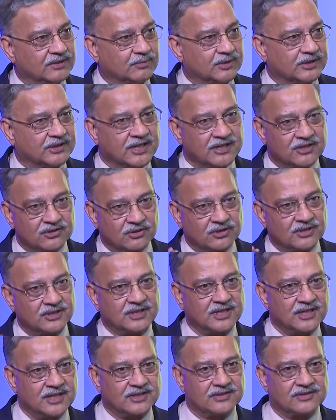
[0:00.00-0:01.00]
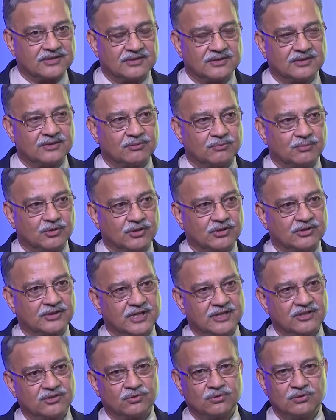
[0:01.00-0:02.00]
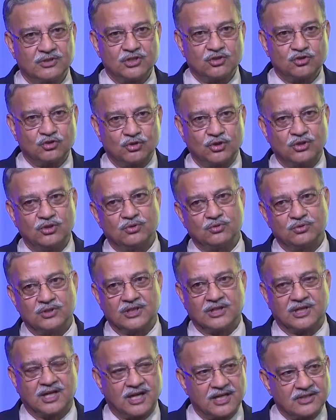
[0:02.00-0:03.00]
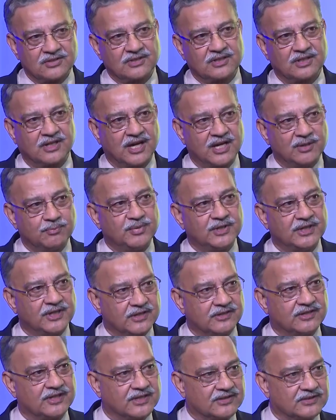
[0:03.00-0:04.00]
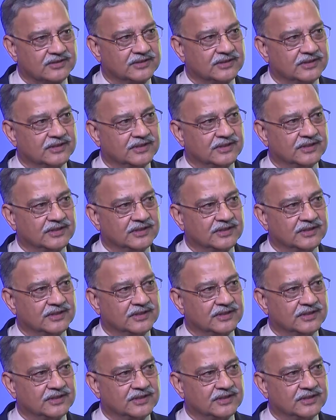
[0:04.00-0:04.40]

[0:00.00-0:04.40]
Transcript: But that is not the case, because is only showing you the last IP address.